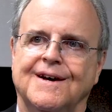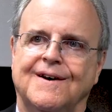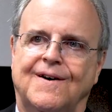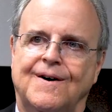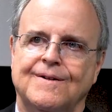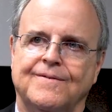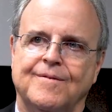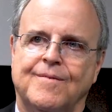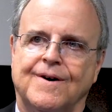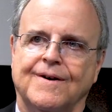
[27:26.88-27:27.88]
all of the
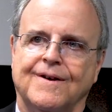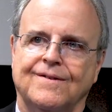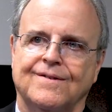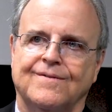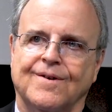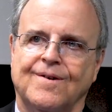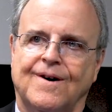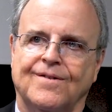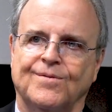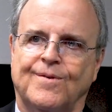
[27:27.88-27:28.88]
markings of the
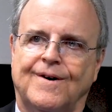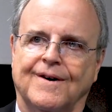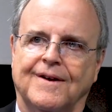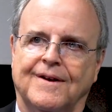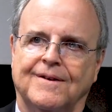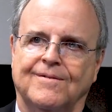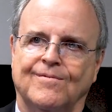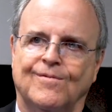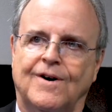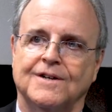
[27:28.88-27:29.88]
crosswalk had
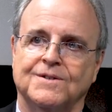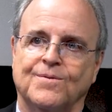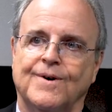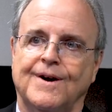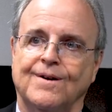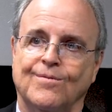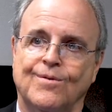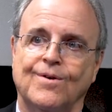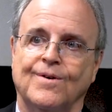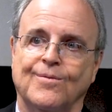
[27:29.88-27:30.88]
washed away or
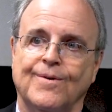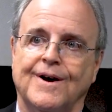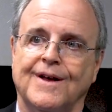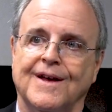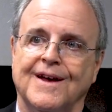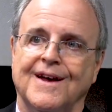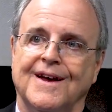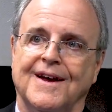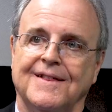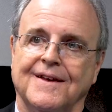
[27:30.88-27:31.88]
worn away,
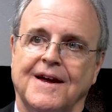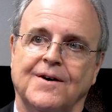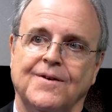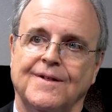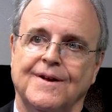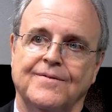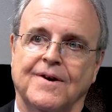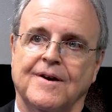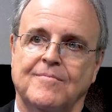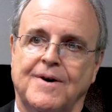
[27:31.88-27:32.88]
and the county had never
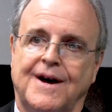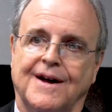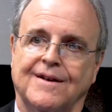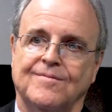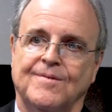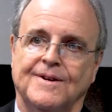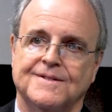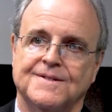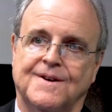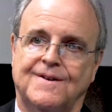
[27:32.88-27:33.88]
come back and
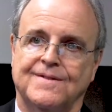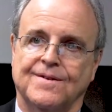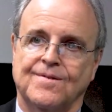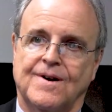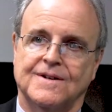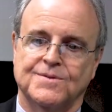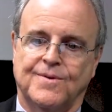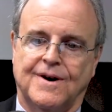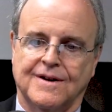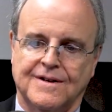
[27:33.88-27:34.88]
reinstalled the
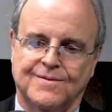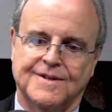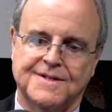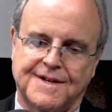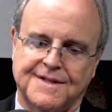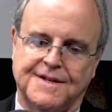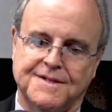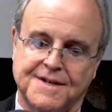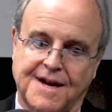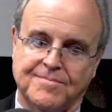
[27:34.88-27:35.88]
crosswalk. It wasn't at the
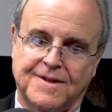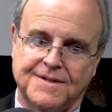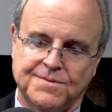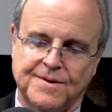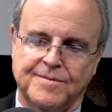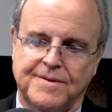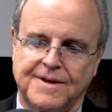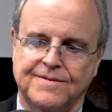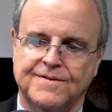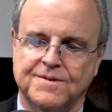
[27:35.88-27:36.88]
exact place where the
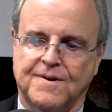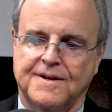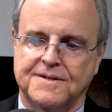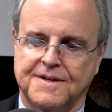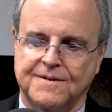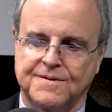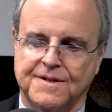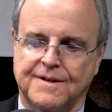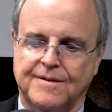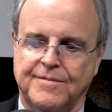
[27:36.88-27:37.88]
plaintiff was crossing. It was a
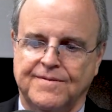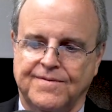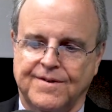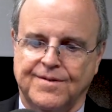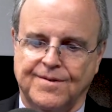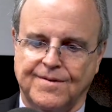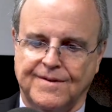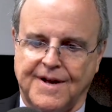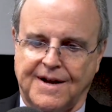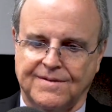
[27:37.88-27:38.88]
little bit further
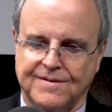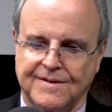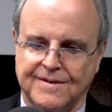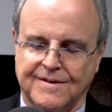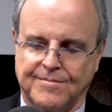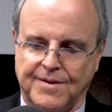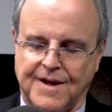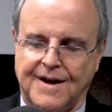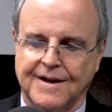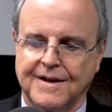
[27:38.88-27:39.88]
down the
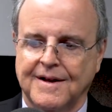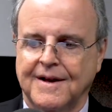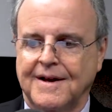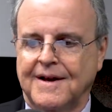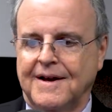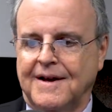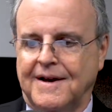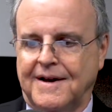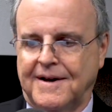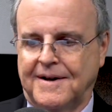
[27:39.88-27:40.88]
block,
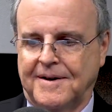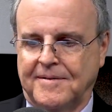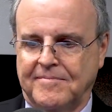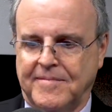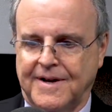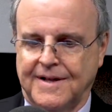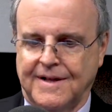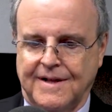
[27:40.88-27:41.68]
but